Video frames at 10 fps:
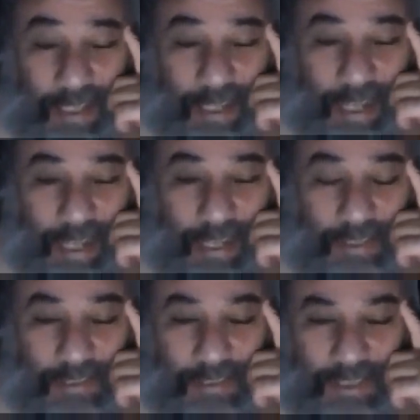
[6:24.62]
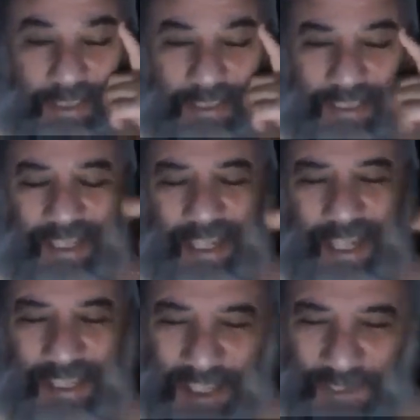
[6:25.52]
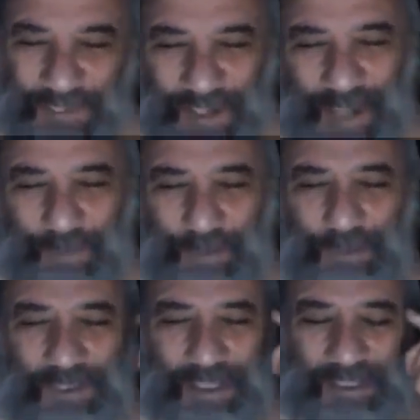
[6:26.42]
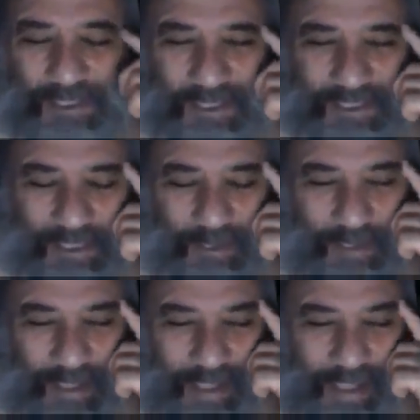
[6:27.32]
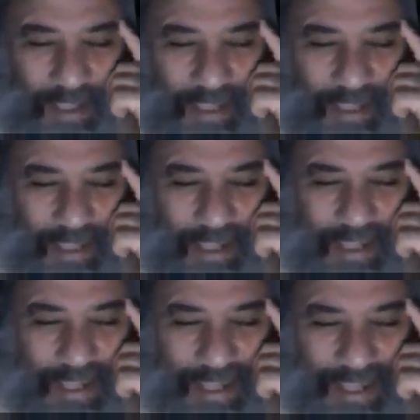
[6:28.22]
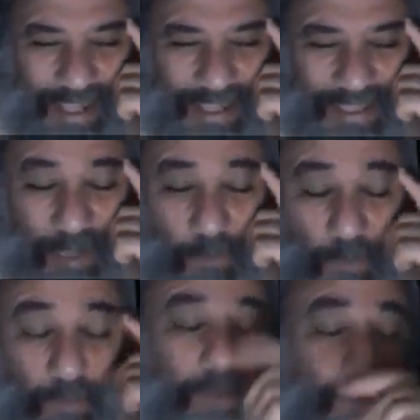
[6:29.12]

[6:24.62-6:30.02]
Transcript: and she's a survivor of sexual assault. Young woman.